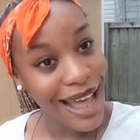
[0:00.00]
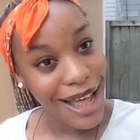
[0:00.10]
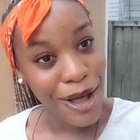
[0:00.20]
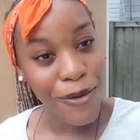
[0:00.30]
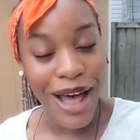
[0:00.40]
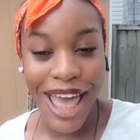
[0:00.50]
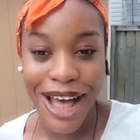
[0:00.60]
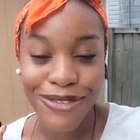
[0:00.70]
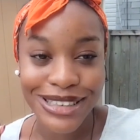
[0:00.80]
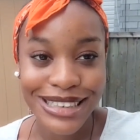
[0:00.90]
now i
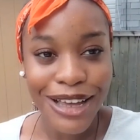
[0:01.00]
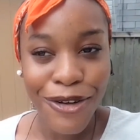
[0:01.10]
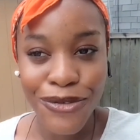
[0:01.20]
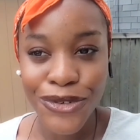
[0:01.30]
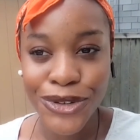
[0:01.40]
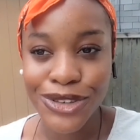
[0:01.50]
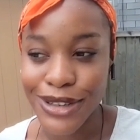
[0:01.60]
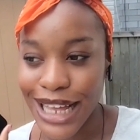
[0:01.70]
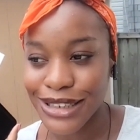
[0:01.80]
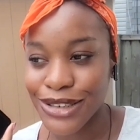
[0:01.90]
have a second phone to
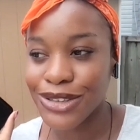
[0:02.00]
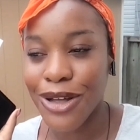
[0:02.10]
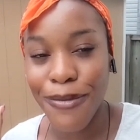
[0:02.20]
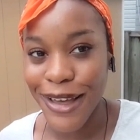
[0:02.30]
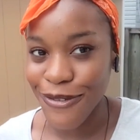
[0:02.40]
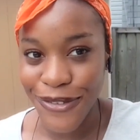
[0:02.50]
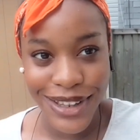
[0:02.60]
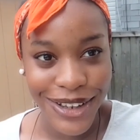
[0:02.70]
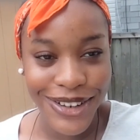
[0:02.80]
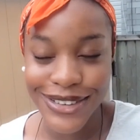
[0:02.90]
like store my
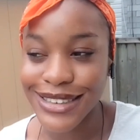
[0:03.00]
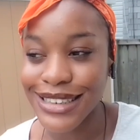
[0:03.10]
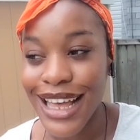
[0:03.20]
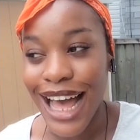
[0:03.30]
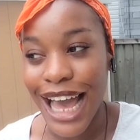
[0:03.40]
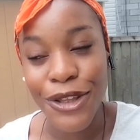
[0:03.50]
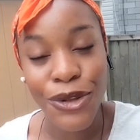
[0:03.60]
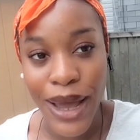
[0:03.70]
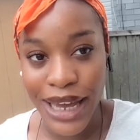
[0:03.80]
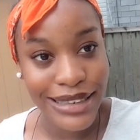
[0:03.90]
videos and you
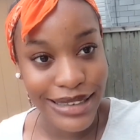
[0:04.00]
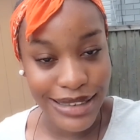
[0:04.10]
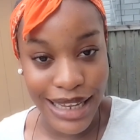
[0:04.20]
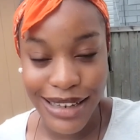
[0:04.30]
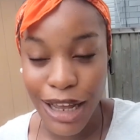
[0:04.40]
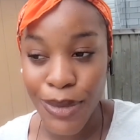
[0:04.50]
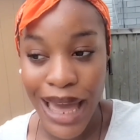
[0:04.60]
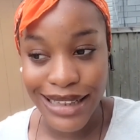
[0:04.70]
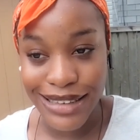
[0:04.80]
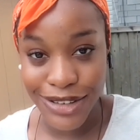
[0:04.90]
know edit i think i'll be
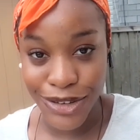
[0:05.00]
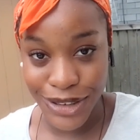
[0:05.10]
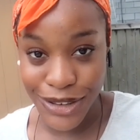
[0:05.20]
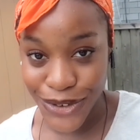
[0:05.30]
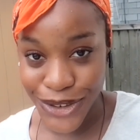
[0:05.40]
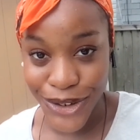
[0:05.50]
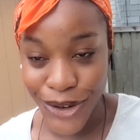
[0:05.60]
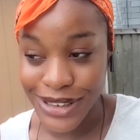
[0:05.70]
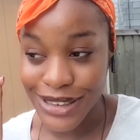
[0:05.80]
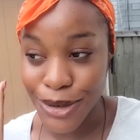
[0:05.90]
editing on this video
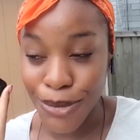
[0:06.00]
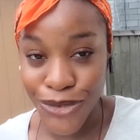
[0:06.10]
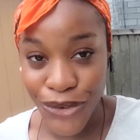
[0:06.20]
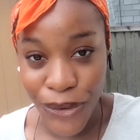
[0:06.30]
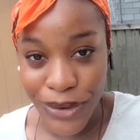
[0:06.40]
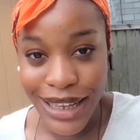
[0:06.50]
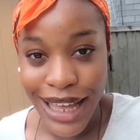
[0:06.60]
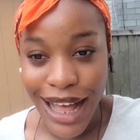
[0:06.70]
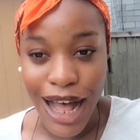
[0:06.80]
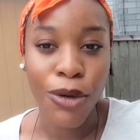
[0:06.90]
on this um, phone
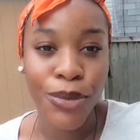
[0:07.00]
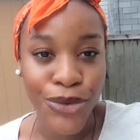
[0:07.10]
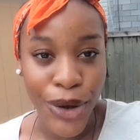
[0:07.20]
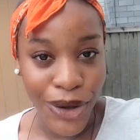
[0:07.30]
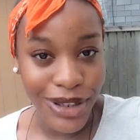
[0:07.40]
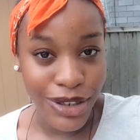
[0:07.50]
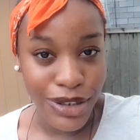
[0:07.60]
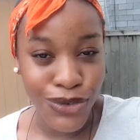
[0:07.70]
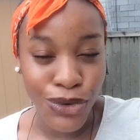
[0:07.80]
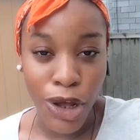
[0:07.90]
i'll be recording on
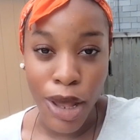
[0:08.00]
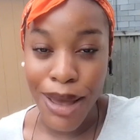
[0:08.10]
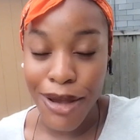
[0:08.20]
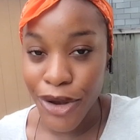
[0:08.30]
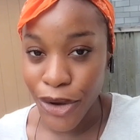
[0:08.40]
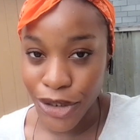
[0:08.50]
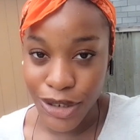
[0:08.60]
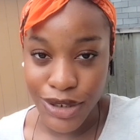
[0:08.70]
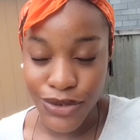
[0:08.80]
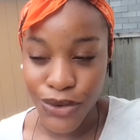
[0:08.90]
this phone or i might record
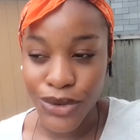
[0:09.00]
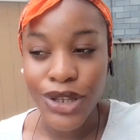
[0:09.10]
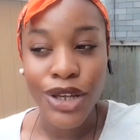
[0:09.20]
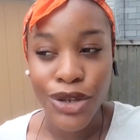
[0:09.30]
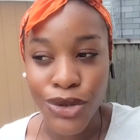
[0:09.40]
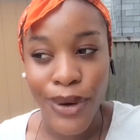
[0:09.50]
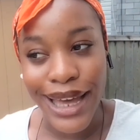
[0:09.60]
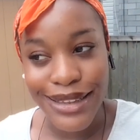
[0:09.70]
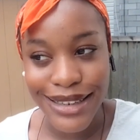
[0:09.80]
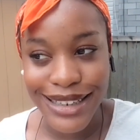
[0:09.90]
on this phone you know
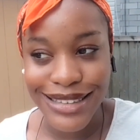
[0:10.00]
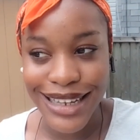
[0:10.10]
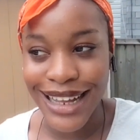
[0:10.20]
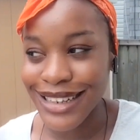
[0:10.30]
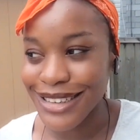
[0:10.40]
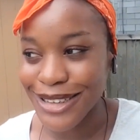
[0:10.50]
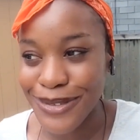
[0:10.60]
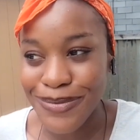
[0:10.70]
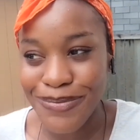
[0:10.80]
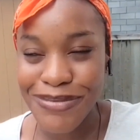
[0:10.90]
edit and
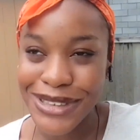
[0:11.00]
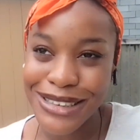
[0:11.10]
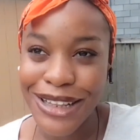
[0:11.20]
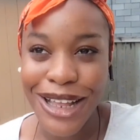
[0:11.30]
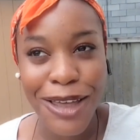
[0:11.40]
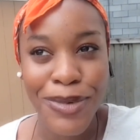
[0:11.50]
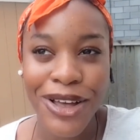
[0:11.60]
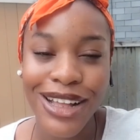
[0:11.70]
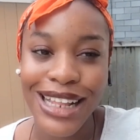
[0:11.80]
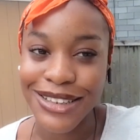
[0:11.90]
um so lucky me,
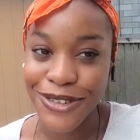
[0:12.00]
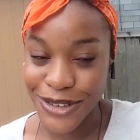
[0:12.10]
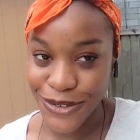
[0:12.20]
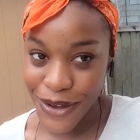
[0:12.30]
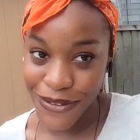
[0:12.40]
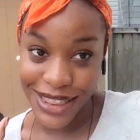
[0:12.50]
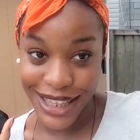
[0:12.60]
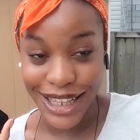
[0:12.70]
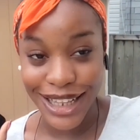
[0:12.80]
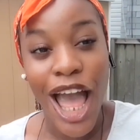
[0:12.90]
God has a reason for
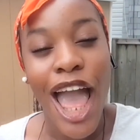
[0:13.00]
everything.